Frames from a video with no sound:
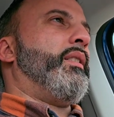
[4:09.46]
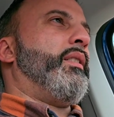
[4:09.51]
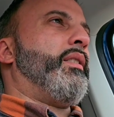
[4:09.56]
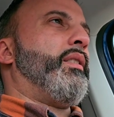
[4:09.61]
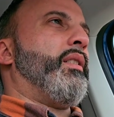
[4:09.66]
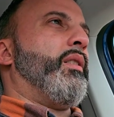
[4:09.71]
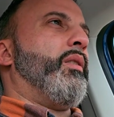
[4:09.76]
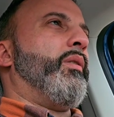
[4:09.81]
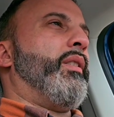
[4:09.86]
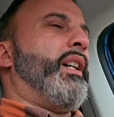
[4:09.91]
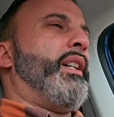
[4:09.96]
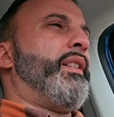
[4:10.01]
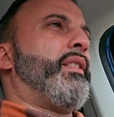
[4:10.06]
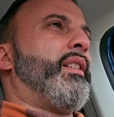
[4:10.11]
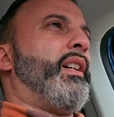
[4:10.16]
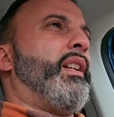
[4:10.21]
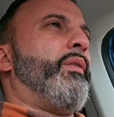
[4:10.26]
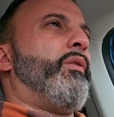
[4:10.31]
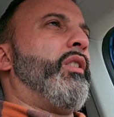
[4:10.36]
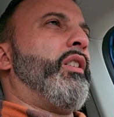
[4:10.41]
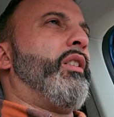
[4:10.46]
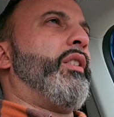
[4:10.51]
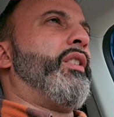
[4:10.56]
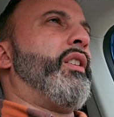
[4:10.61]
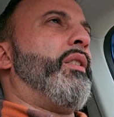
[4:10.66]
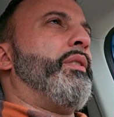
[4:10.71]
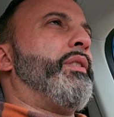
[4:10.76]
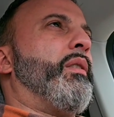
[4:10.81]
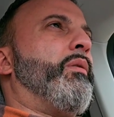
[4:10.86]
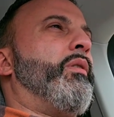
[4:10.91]
So that's kind of one of the
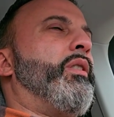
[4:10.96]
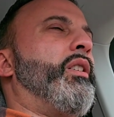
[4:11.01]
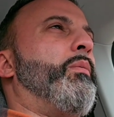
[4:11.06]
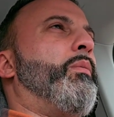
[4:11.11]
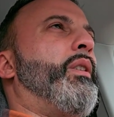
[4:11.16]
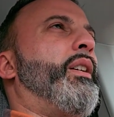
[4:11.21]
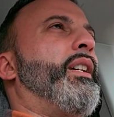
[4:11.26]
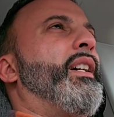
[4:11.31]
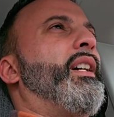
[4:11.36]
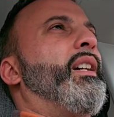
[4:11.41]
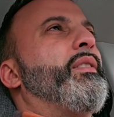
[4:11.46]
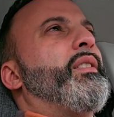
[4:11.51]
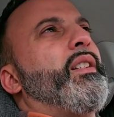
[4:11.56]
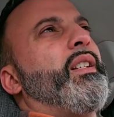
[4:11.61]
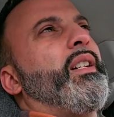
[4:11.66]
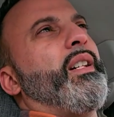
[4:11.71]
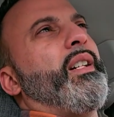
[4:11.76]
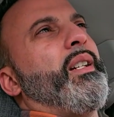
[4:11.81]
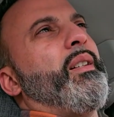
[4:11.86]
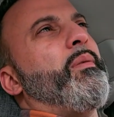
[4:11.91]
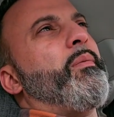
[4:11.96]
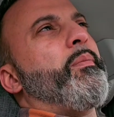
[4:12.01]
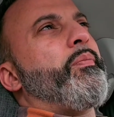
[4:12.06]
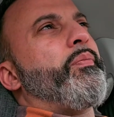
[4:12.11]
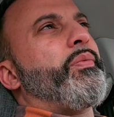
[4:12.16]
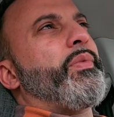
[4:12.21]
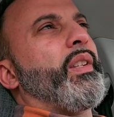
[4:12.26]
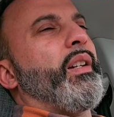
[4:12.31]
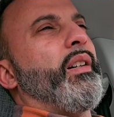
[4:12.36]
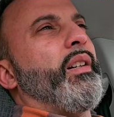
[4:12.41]
thoughts I wanted to bring out today.
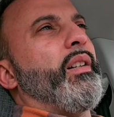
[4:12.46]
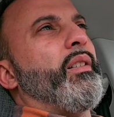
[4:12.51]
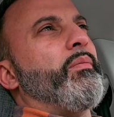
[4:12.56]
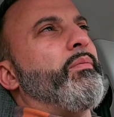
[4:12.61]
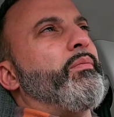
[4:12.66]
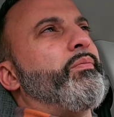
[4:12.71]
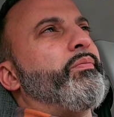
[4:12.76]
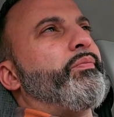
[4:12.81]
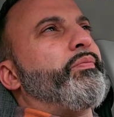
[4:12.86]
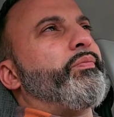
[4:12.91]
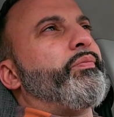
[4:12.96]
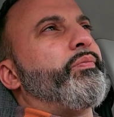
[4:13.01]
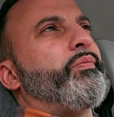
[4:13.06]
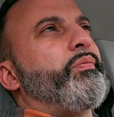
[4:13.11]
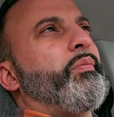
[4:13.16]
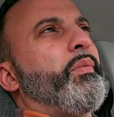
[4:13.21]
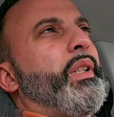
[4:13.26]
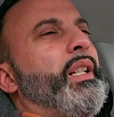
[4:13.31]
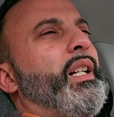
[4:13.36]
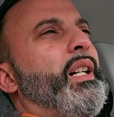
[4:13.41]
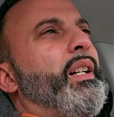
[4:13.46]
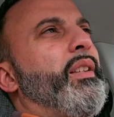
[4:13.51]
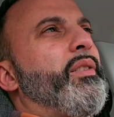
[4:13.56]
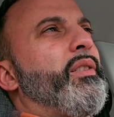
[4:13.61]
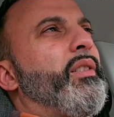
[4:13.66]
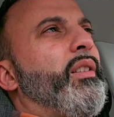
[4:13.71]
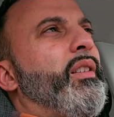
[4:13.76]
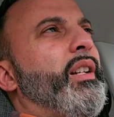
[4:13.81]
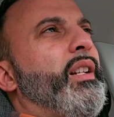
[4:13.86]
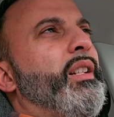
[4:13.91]
But yeah, there's
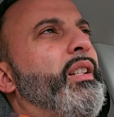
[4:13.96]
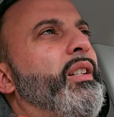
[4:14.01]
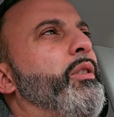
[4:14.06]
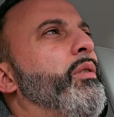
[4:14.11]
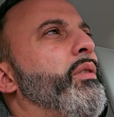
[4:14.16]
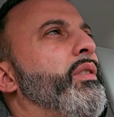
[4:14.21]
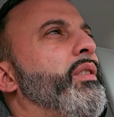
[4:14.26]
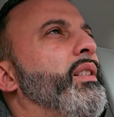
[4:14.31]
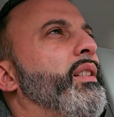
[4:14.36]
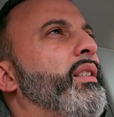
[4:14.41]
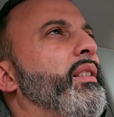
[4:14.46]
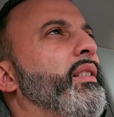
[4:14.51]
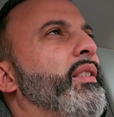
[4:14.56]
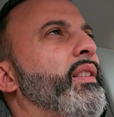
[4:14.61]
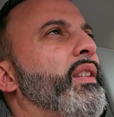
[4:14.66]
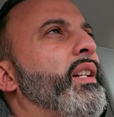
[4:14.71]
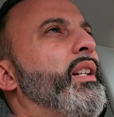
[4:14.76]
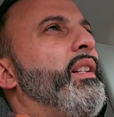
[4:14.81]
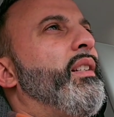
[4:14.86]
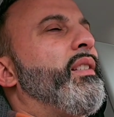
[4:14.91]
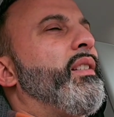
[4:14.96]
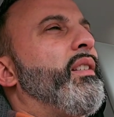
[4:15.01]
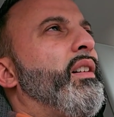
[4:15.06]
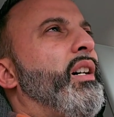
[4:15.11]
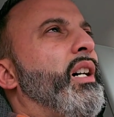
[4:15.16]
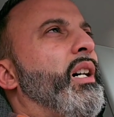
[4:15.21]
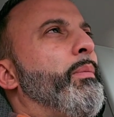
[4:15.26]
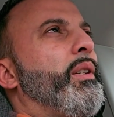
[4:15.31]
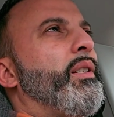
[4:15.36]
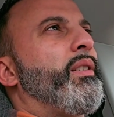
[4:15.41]
a lot of interesting things and
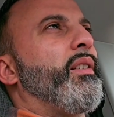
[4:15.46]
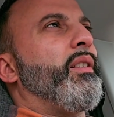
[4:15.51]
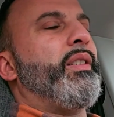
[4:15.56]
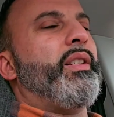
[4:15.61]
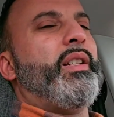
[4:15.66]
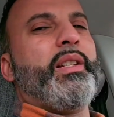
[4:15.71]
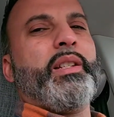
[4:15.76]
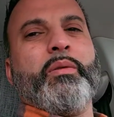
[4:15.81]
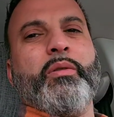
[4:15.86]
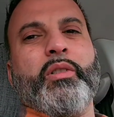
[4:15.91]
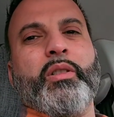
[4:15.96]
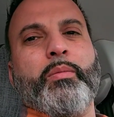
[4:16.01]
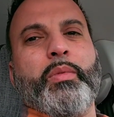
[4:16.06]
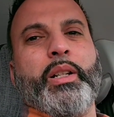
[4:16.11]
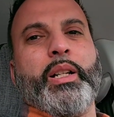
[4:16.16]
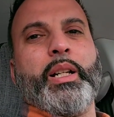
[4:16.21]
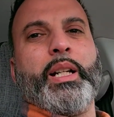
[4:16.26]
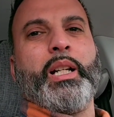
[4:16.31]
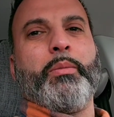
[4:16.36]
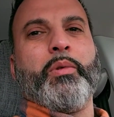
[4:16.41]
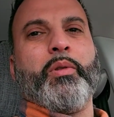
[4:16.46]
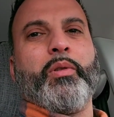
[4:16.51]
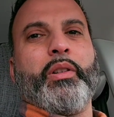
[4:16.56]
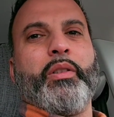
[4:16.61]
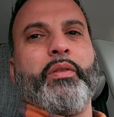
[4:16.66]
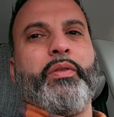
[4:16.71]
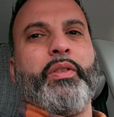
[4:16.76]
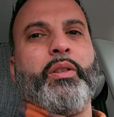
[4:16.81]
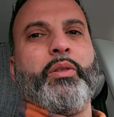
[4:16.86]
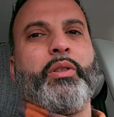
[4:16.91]
topics on this, and we're going to bring it out more in
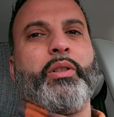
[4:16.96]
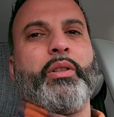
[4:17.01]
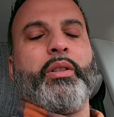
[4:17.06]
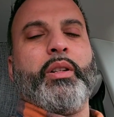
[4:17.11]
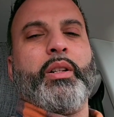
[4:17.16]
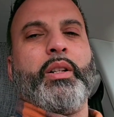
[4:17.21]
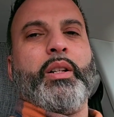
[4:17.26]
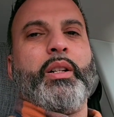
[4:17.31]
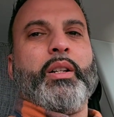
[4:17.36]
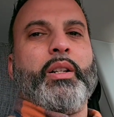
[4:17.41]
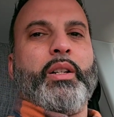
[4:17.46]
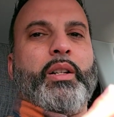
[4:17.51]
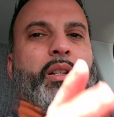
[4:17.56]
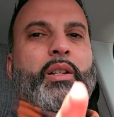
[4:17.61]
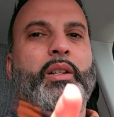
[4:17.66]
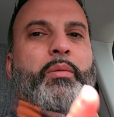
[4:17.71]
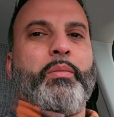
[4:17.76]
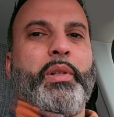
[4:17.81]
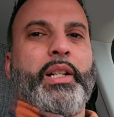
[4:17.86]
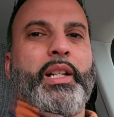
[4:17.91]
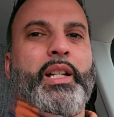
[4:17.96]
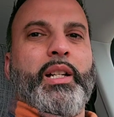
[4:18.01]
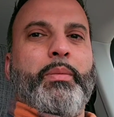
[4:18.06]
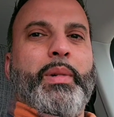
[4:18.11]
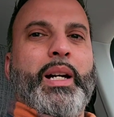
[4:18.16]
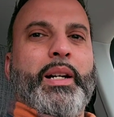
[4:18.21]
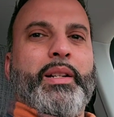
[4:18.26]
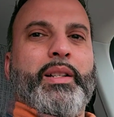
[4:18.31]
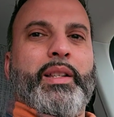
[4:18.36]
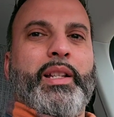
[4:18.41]
the future. But getting
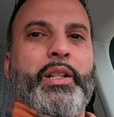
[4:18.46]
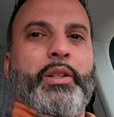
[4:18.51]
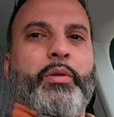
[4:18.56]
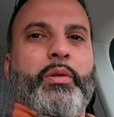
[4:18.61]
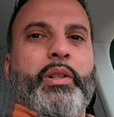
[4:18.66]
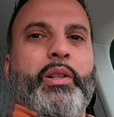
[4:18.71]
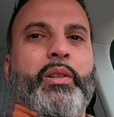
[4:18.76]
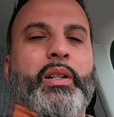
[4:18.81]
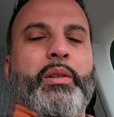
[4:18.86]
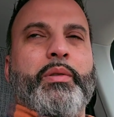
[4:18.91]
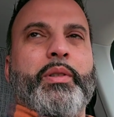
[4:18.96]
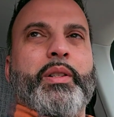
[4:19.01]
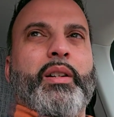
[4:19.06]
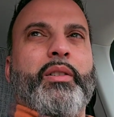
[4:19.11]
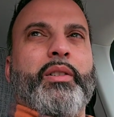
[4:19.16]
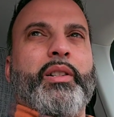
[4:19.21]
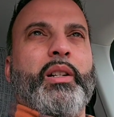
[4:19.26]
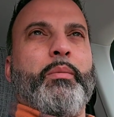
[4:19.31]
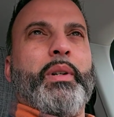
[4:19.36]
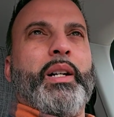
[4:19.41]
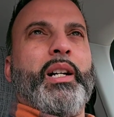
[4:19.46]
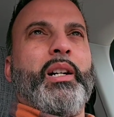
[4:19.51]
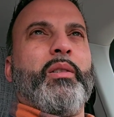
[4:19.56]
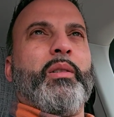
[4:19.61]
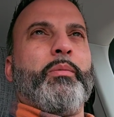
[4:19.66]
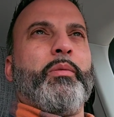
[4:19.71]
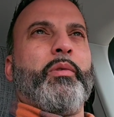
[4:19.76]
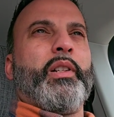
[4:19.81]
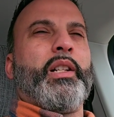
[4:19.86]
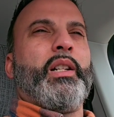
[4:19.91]
back to that drill I was talking about,
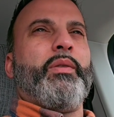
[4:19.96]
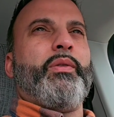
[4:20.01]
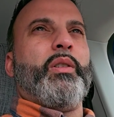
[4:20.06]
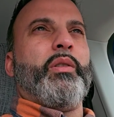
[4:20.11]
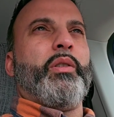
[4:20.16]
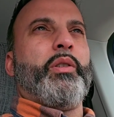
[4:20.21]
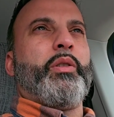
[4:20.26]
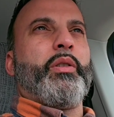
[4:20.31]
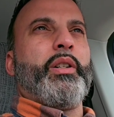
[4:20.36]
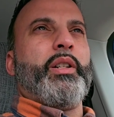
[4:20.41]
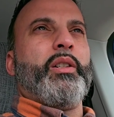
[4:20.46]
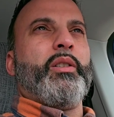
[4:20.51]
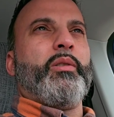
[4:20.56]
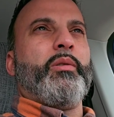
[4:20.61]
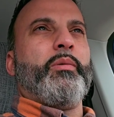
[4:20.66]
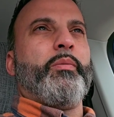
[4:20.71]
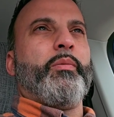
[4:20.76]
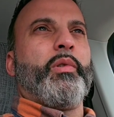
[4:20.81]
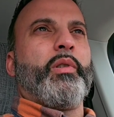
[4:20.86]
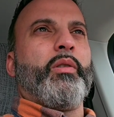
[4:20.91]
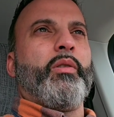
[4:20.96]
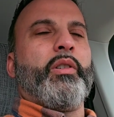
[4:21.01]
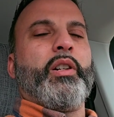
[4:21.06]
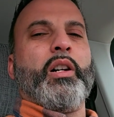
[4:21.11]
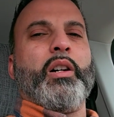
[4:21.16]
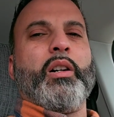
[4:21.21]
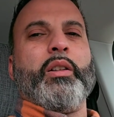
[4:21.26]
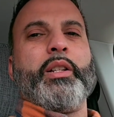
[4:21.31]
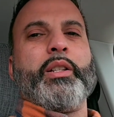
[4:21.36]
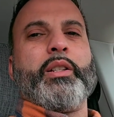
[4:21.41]
I'm going to give you a drill. We're going to
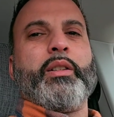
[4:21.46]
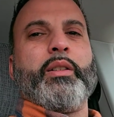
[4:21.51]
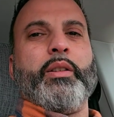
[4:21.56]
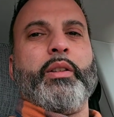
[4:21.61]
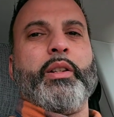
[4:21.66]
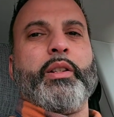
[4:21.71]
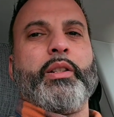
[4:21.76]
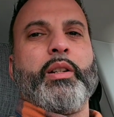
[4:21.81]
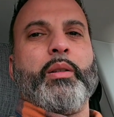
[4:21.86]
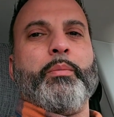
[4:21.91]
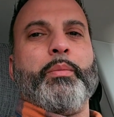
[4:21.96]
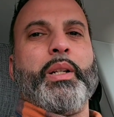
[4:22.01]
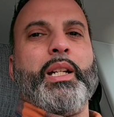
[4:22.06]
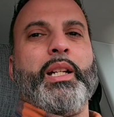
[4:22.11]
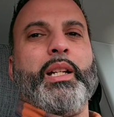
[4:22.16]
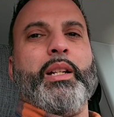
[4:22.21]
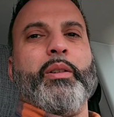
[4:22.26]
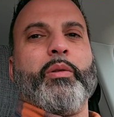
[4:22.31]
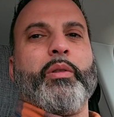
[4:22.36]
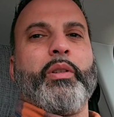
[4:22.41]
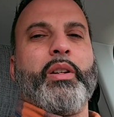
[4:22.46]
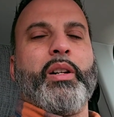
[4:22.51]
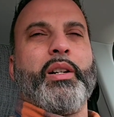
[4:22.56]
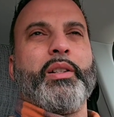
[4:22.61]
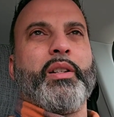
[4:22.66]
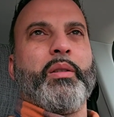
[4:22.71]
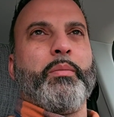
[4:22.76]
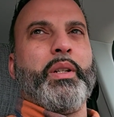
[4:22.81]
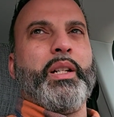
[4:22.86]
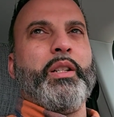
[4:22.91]
call it the to be or
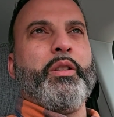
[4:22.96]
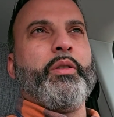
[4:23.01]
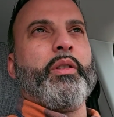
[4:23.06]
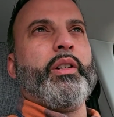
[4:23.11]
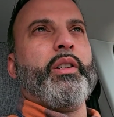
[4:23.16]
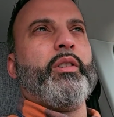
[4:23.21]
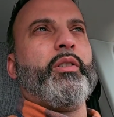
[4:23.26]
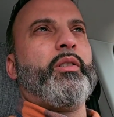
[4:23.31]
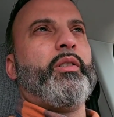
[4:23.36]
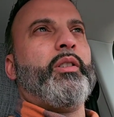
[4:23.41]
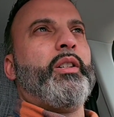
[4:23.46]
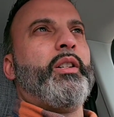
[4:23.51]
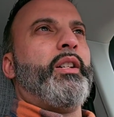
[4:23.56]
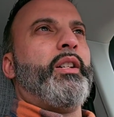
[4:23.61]
not to be drill.